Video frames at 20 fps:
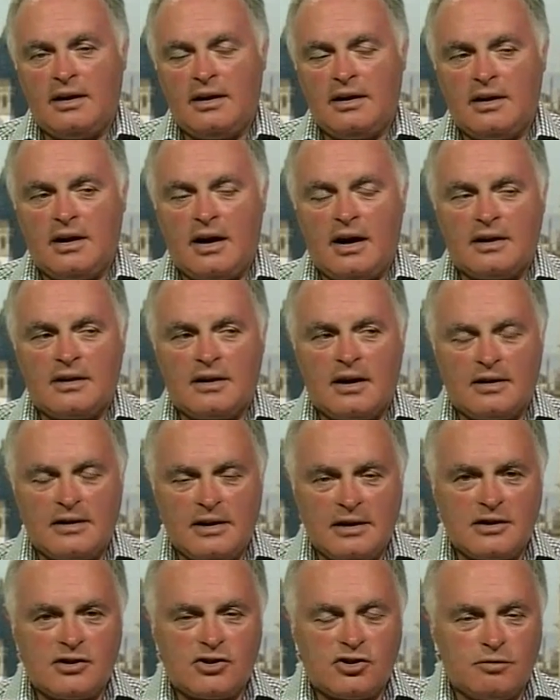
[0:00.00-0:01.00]
I
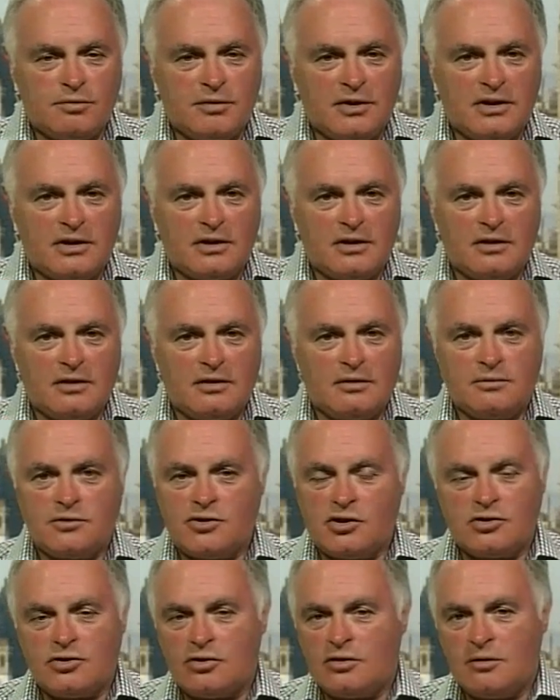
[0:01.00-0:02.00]
think she'll be...
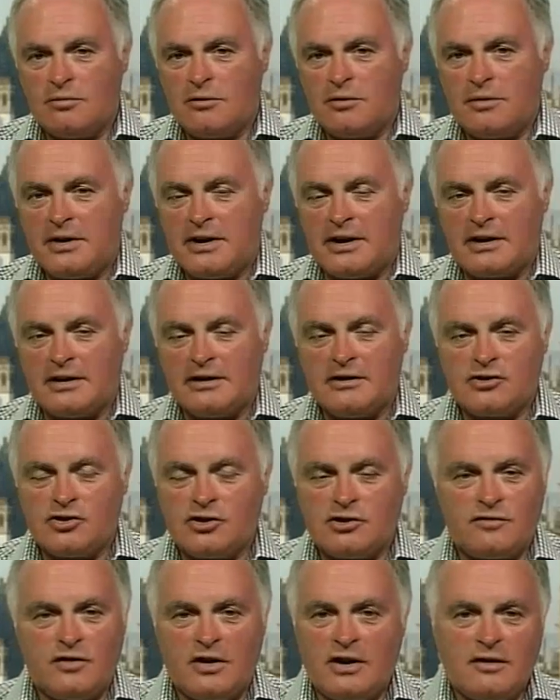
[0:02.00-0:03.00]
John, let me make it clear.
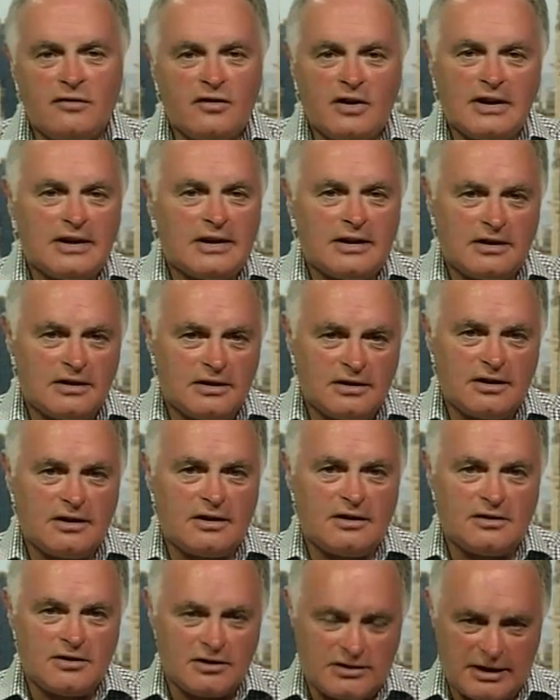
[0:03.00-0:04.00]
She's very, very
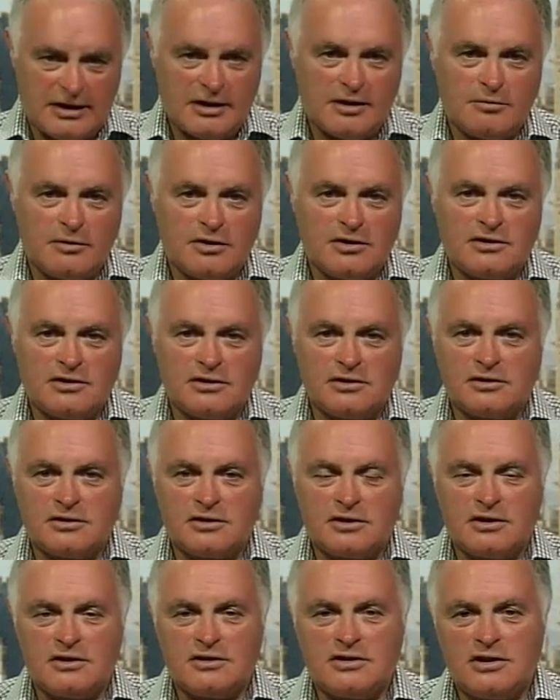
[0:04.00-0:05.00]
determined to
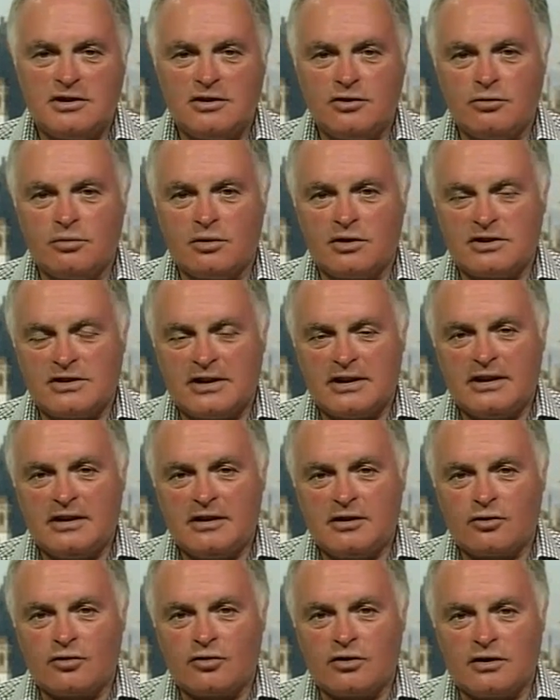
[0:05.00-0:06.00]
continue with a
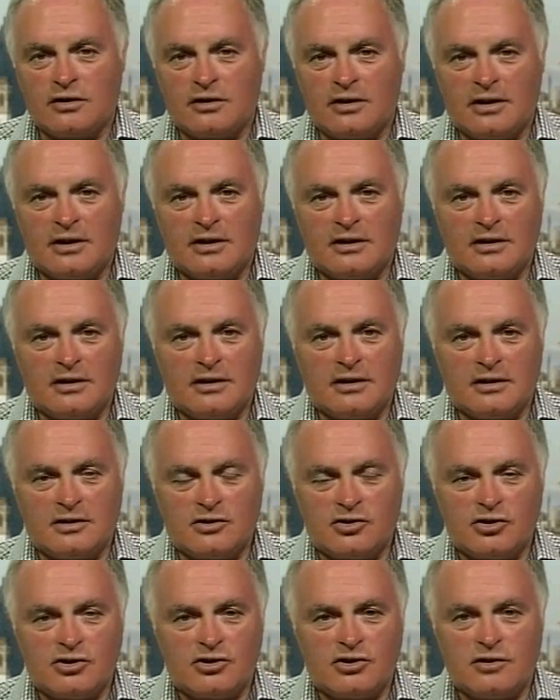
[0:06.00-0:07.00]
singing career,
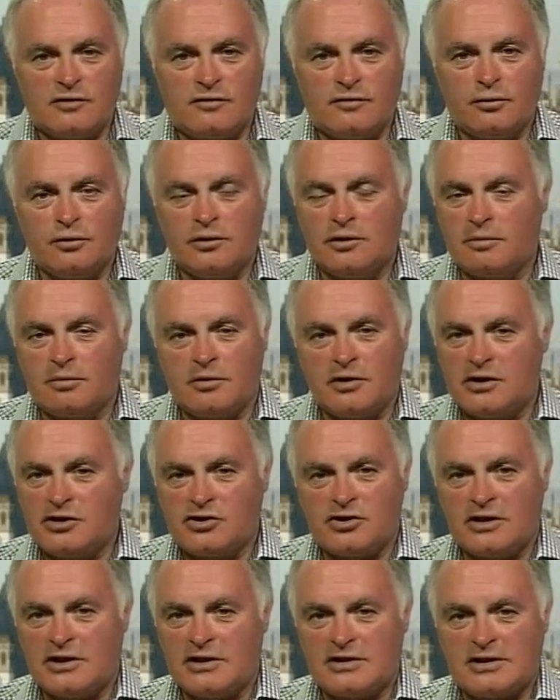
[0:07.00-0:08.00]
and she fully
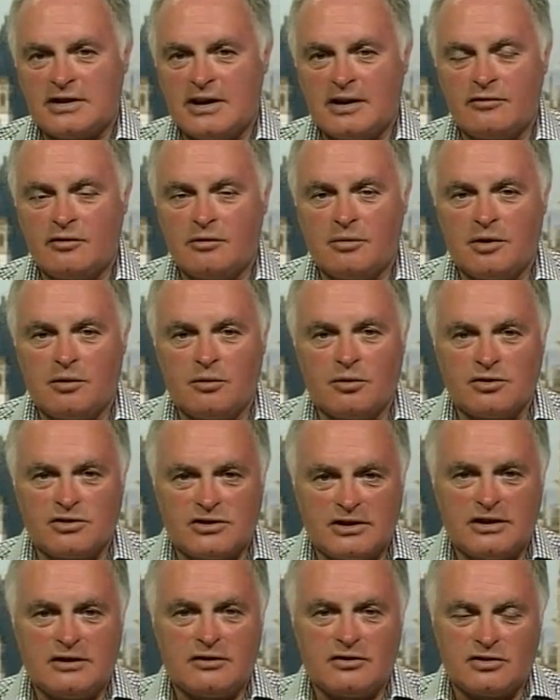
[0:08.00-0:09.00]
appreciates that everybody
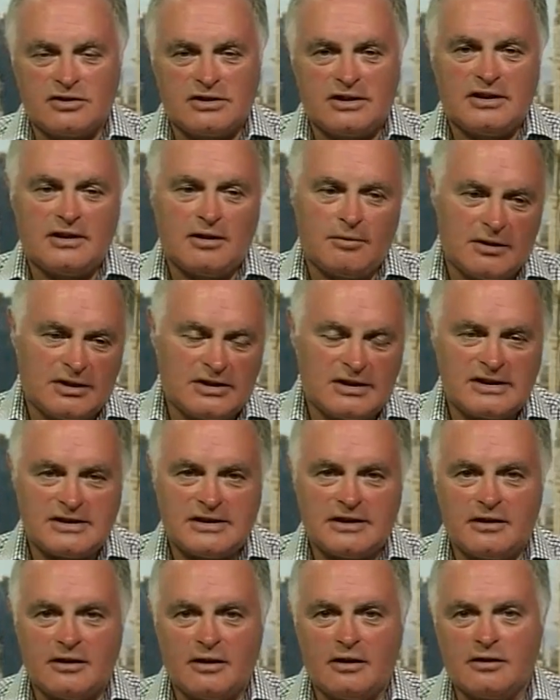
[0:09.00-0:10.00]
wants to hear her sing. I mean, as I
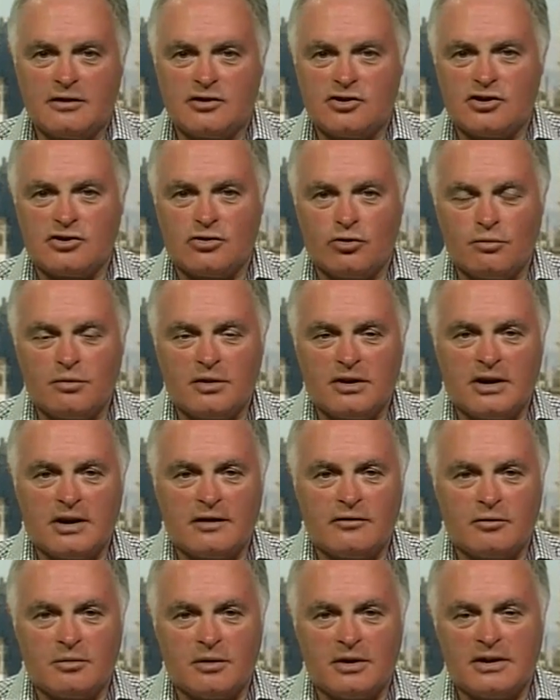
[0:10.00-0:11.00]
said earlier, she's hoping
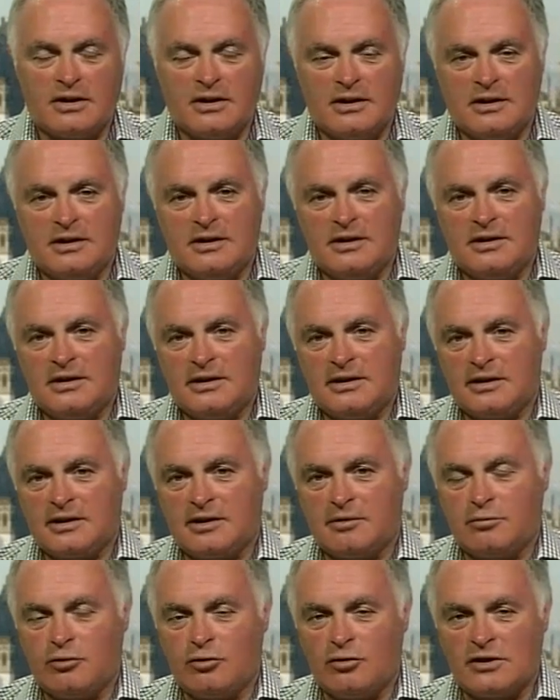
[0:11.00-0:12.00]
that everyone
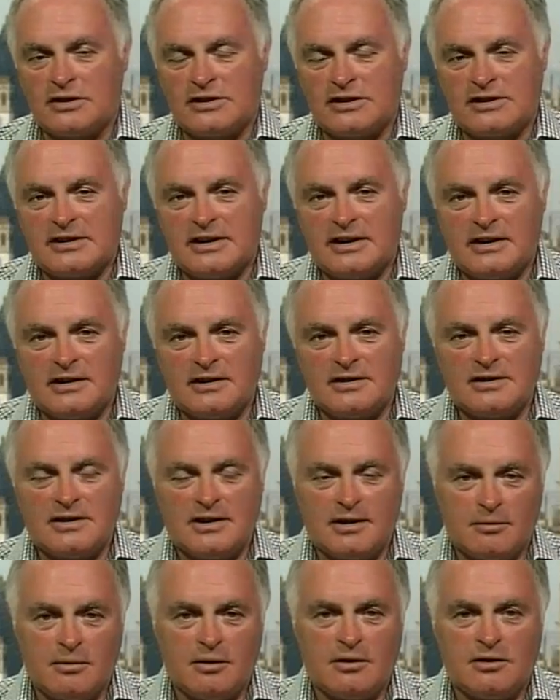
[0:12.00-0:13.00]
can put this aside and
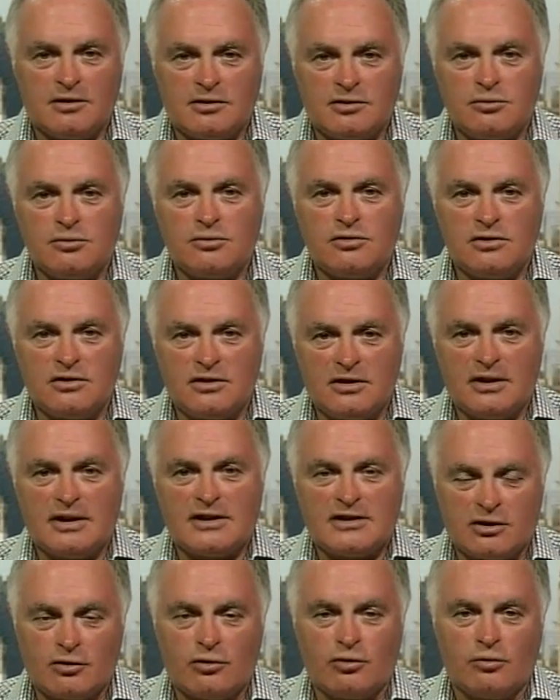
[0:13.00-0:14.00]
say, well, Susan,
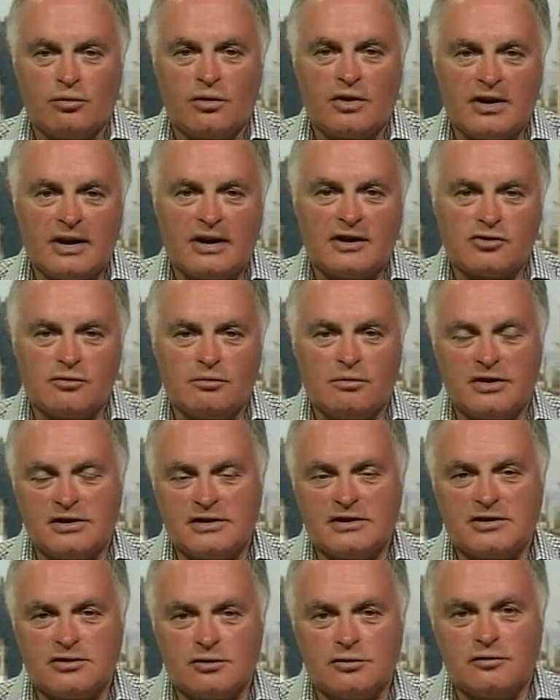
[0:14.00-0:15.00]
let's get on with the actual
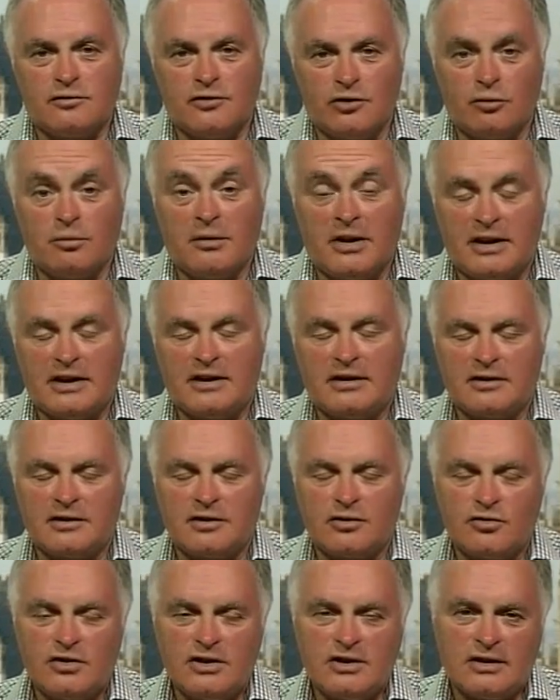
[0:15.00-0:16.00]
business of making a
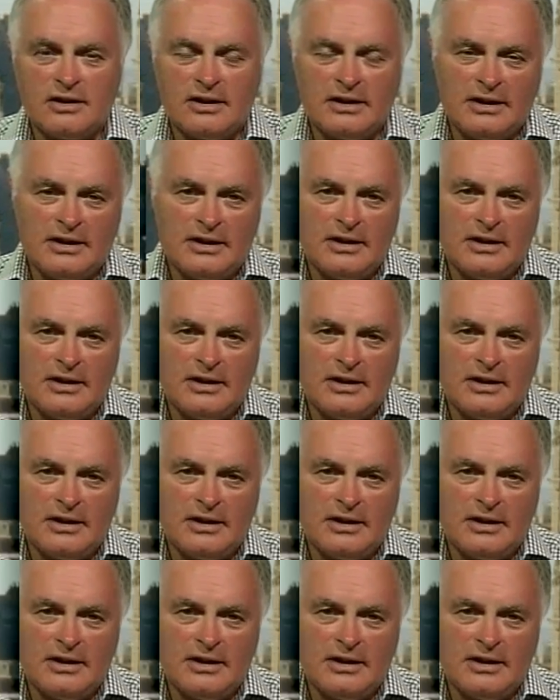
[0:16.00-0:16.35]
career.